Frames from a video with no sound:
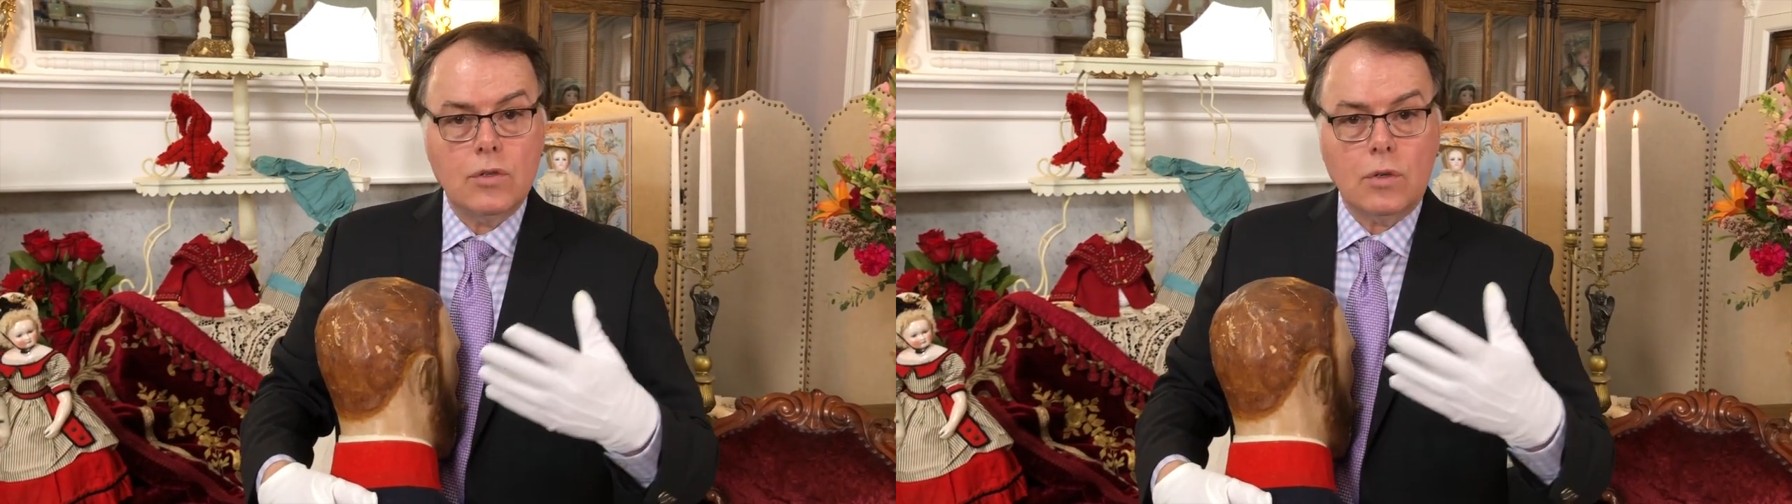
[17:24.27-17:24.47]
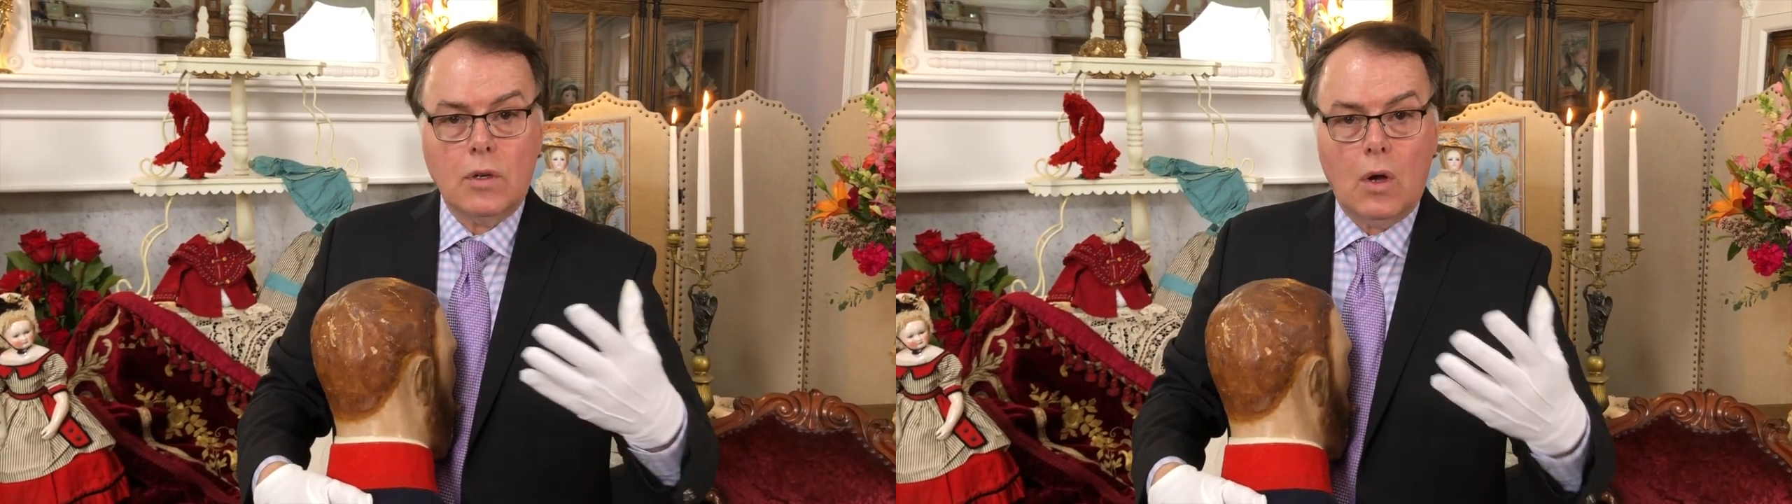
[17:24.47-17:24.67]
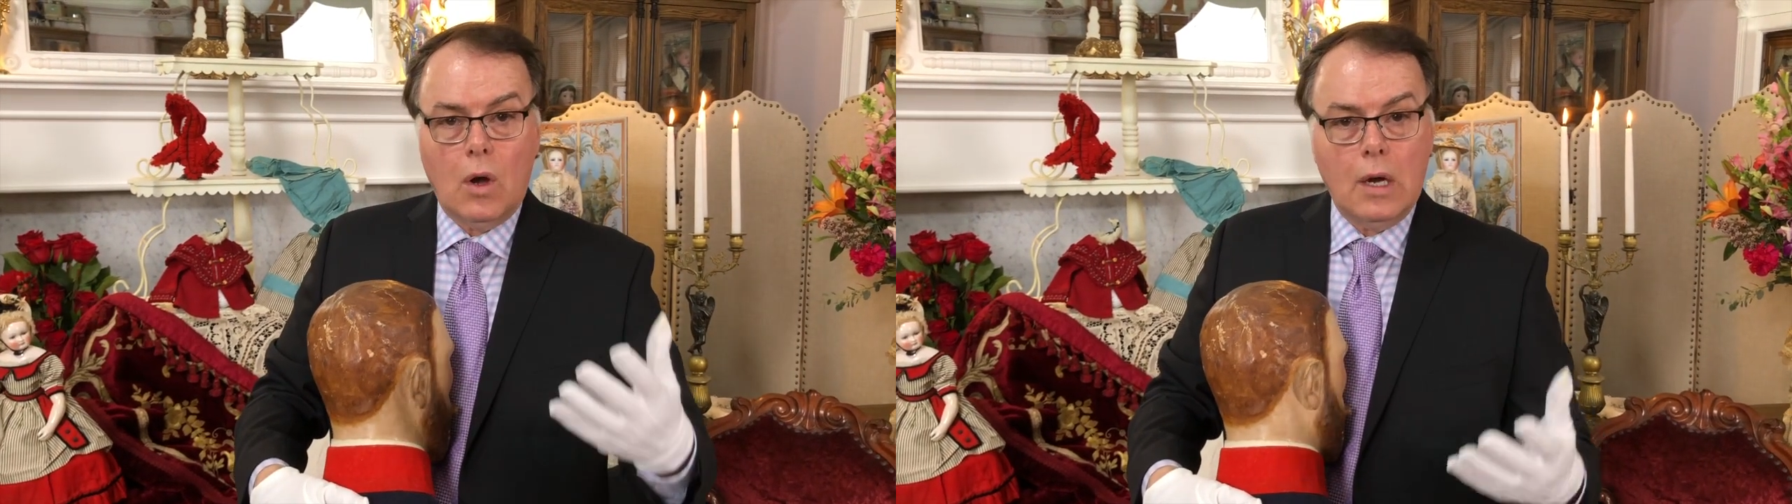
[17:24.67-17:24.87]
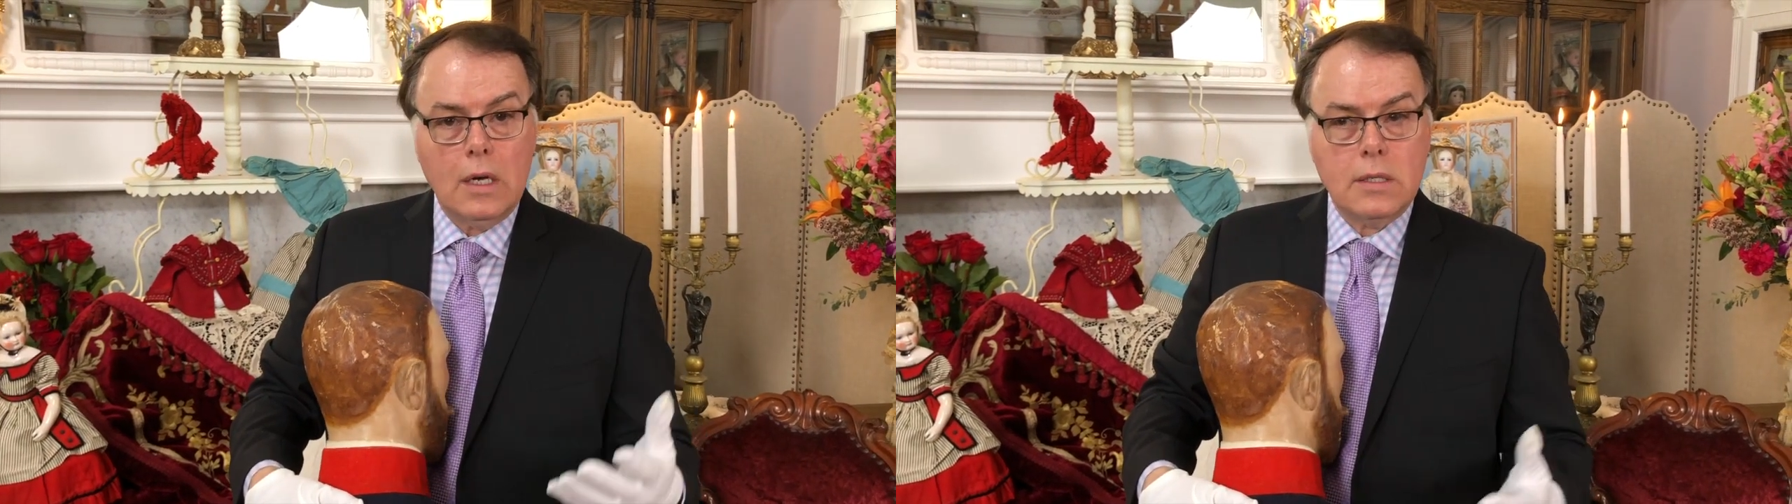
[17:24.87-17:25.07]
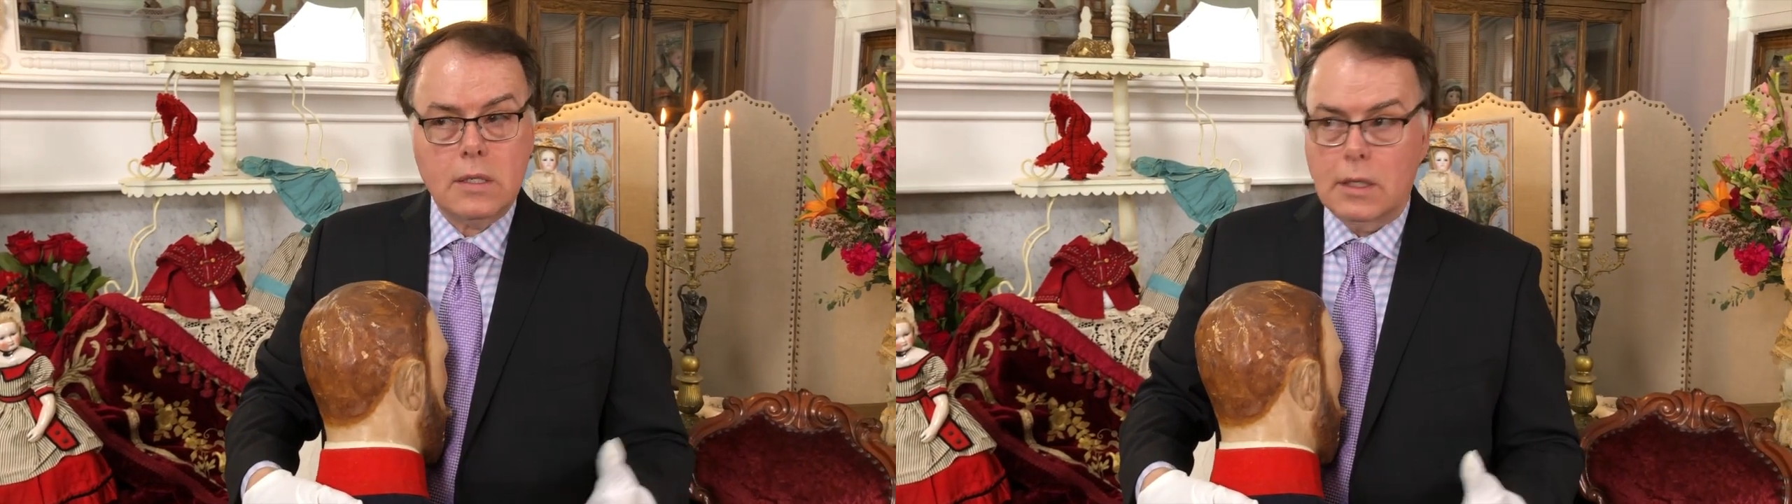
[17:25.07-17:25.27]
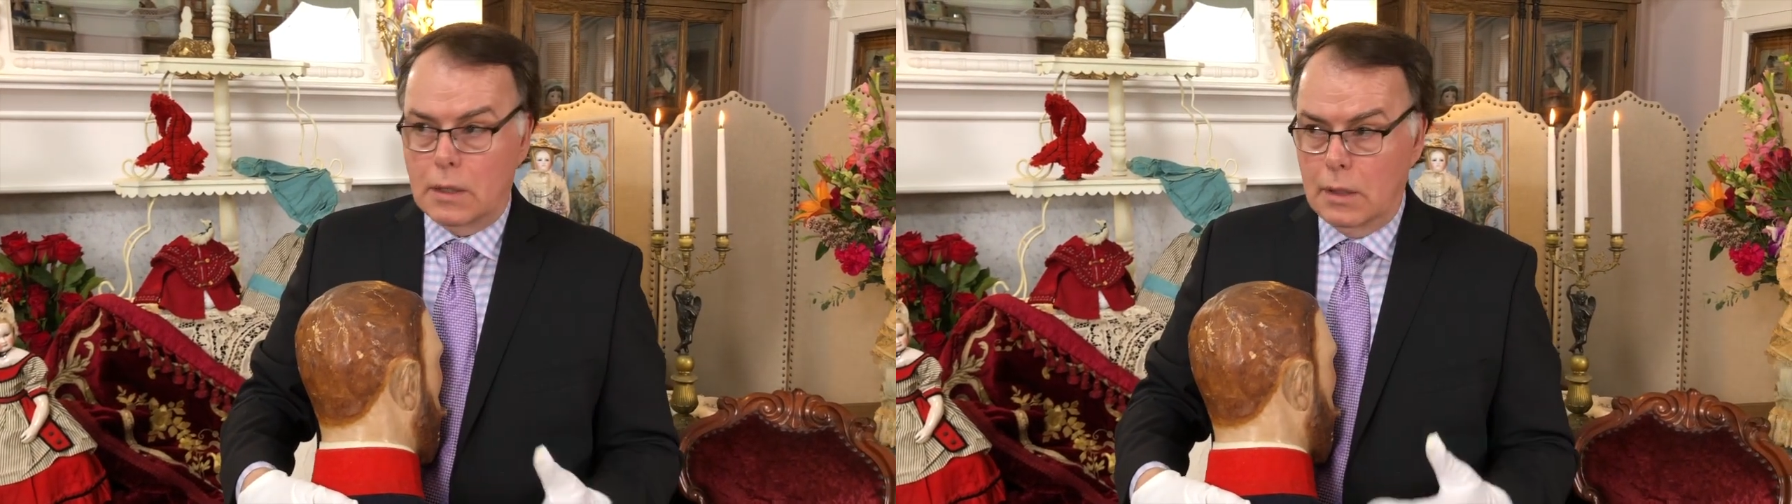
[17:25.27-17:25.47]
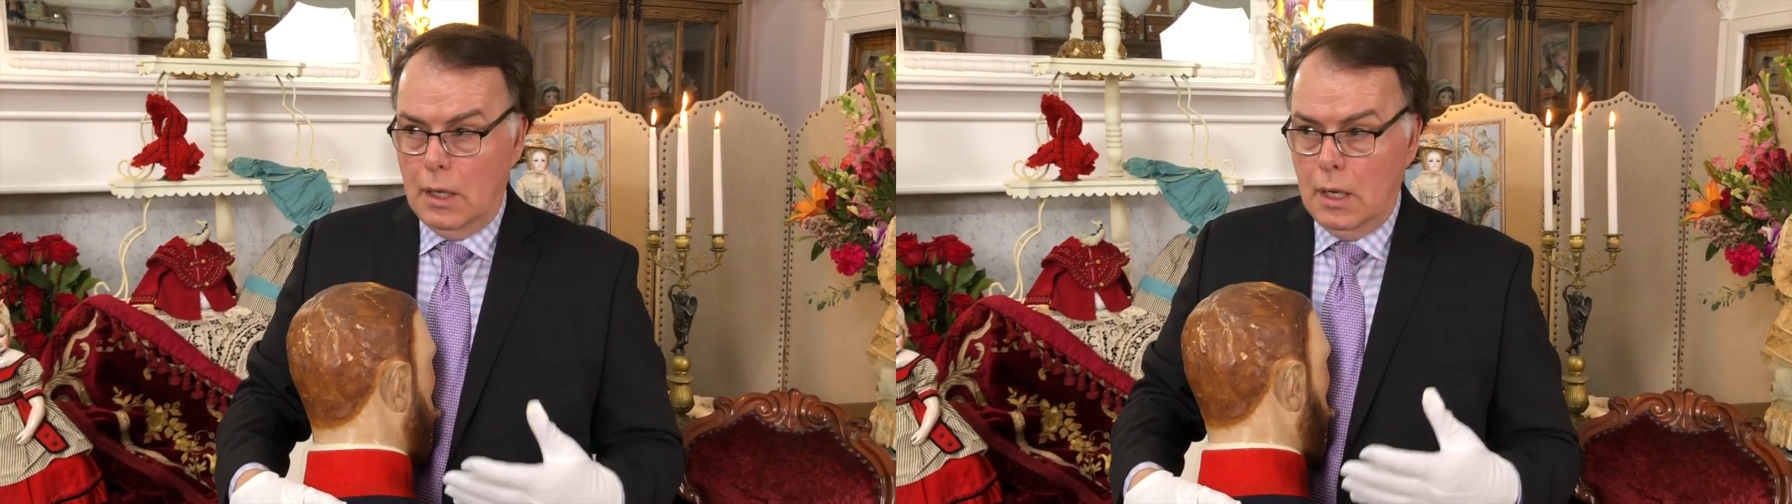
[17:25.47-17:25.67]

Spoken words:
or cause a